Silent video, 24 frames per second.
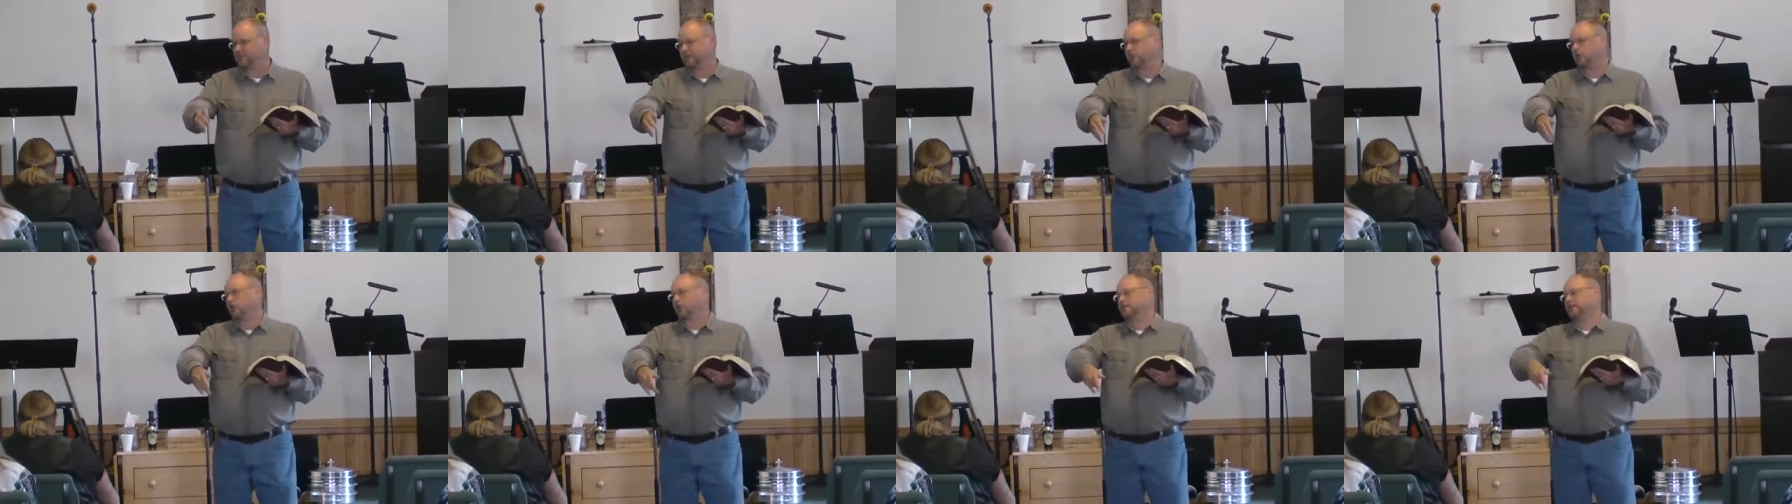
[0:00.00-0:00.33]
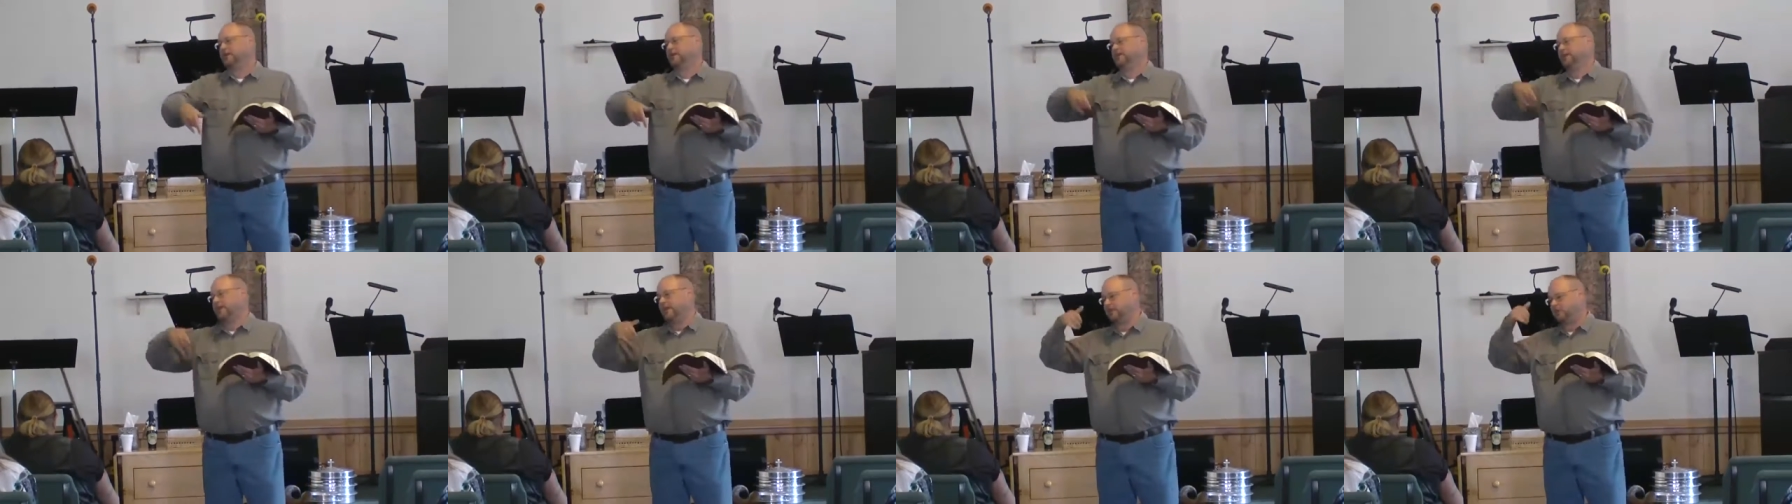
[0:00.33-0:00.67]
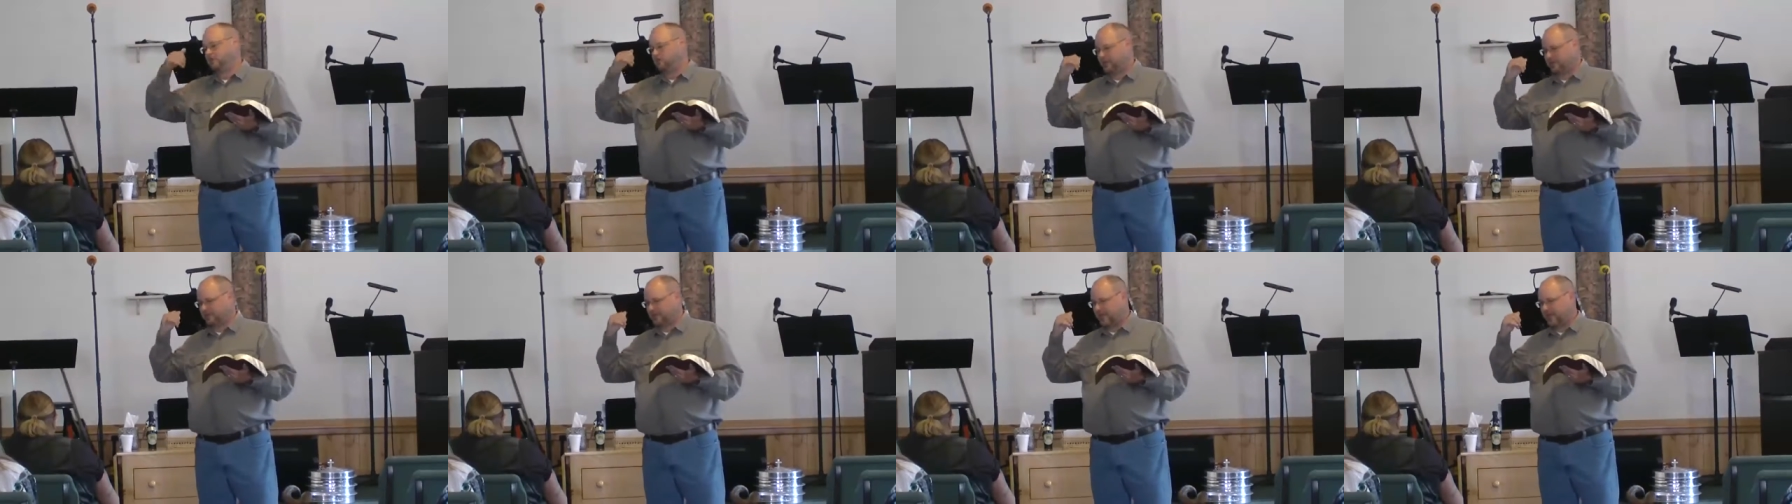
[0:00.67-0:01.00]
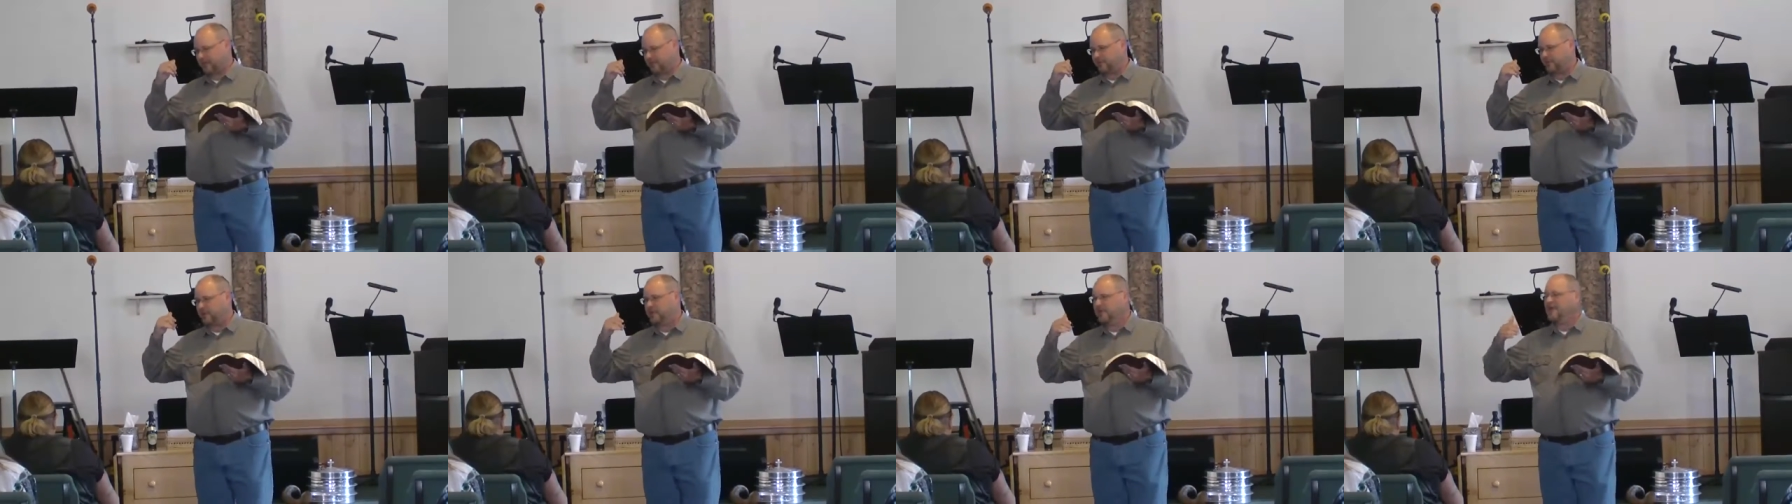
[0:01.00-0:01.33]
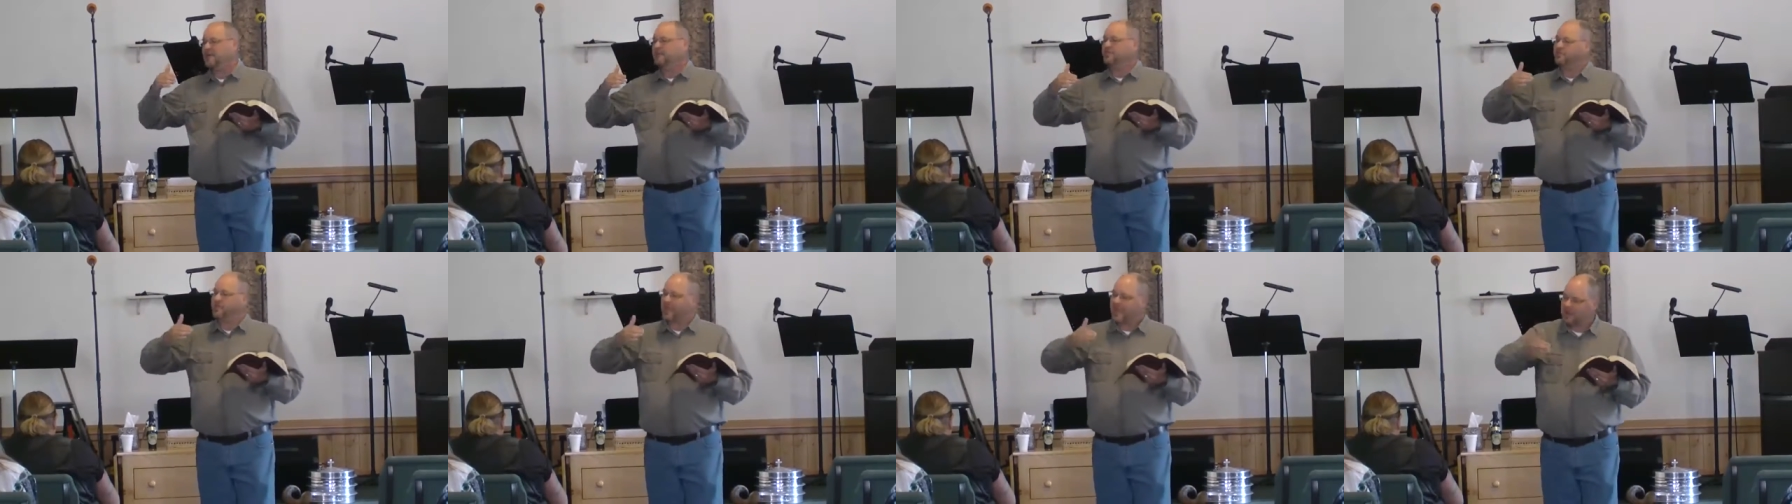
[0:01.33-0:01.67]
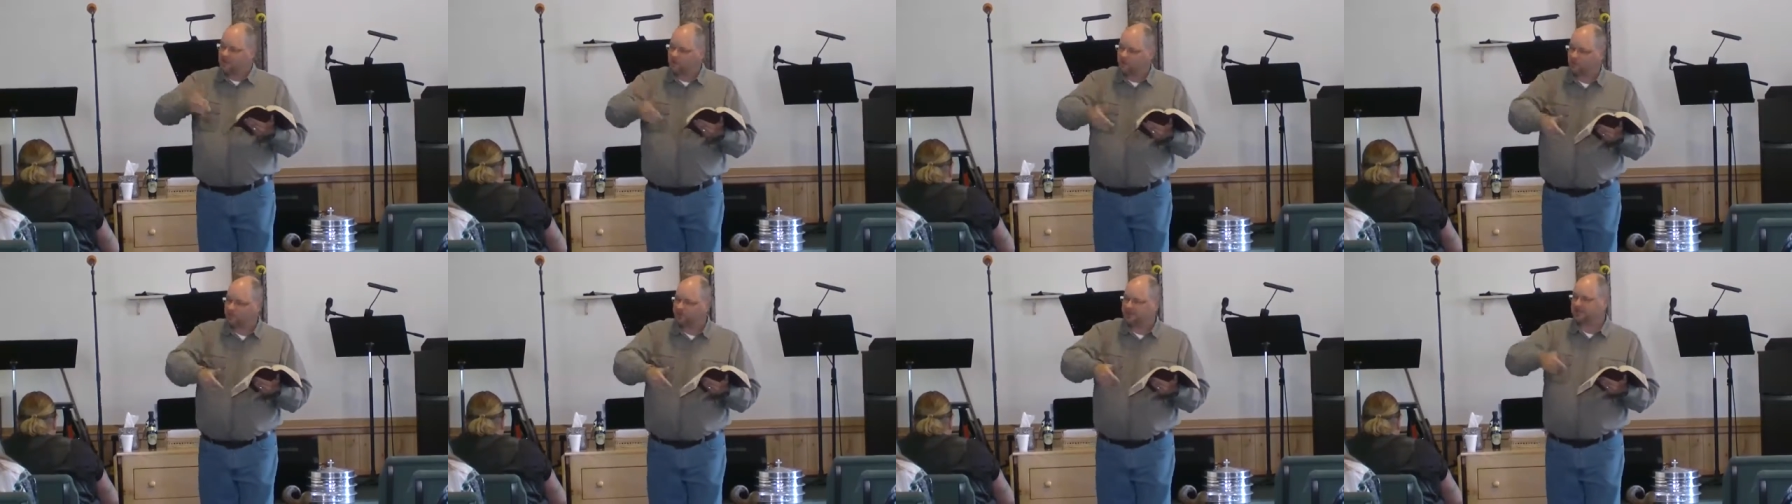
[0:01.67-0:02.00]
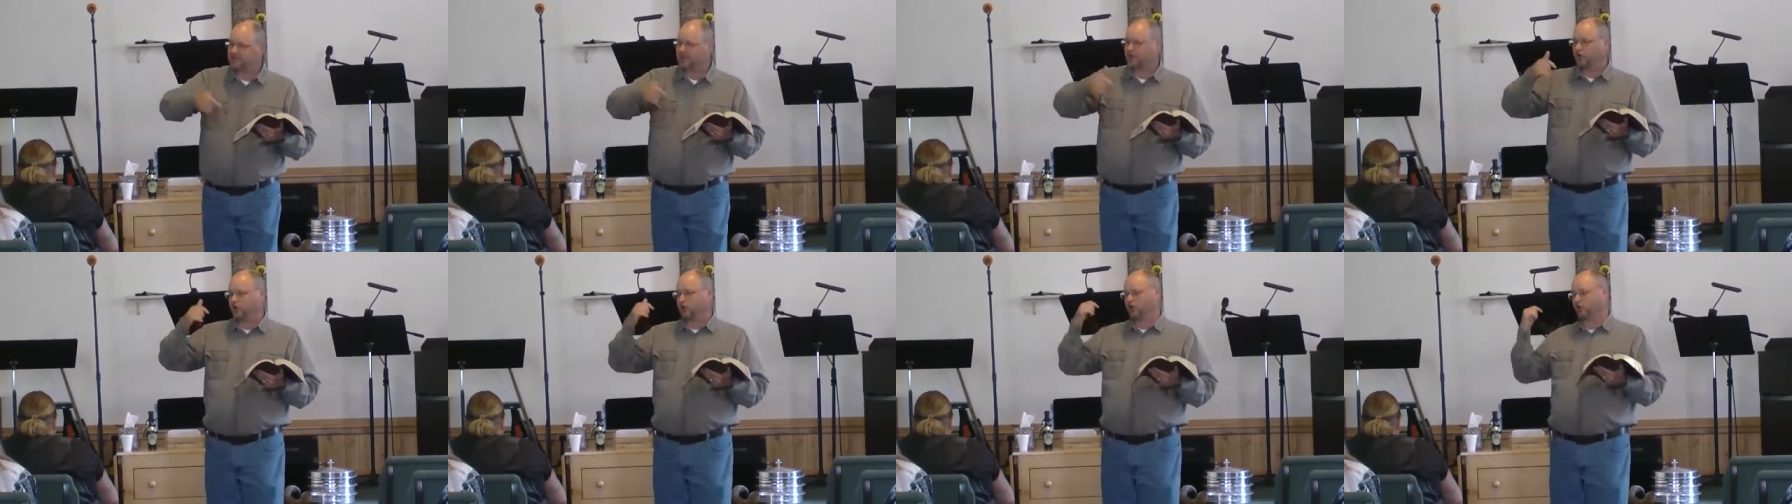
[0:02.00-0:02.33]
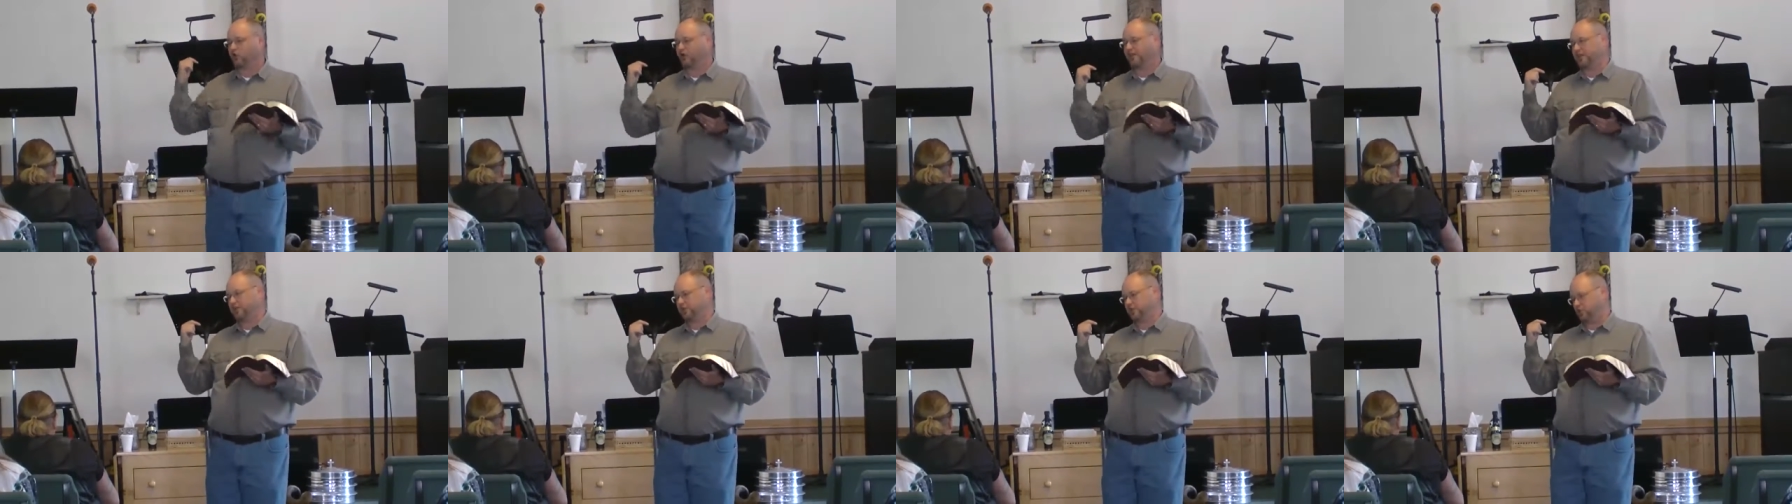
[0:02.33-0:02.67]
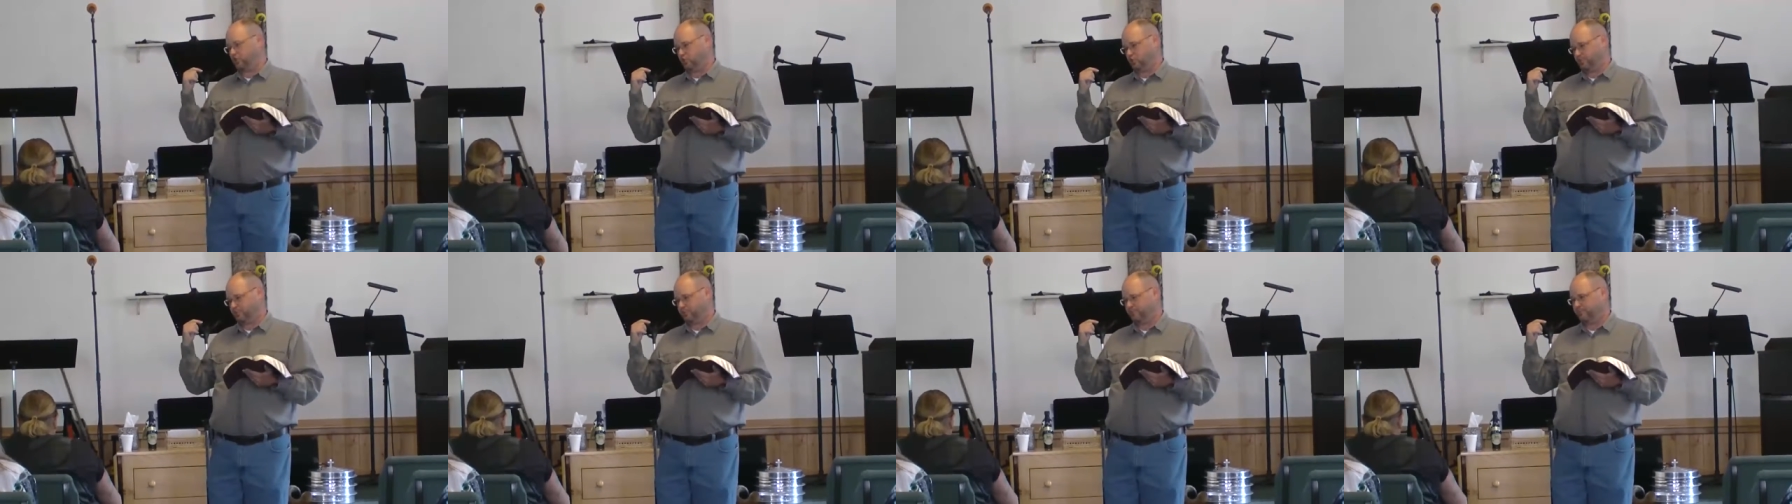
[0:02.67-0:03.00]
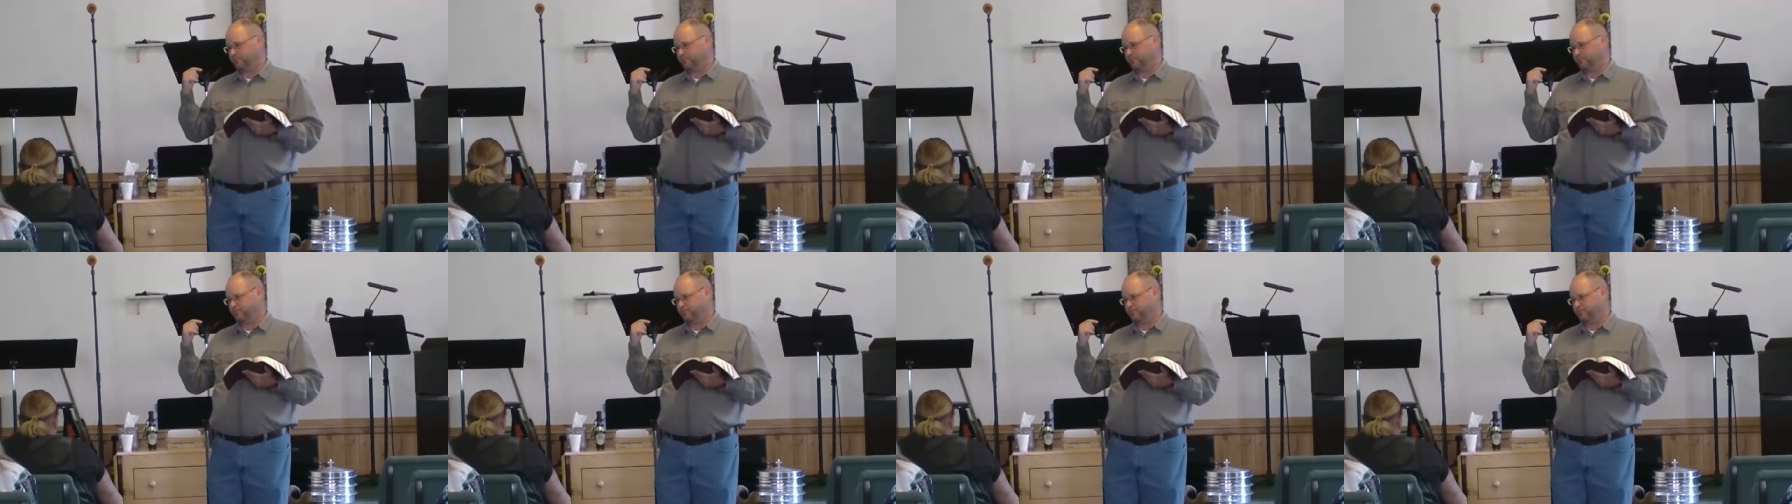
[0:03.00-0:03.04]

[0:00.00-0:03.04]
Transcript: that on that day you get to heaven, they will be there to greet you.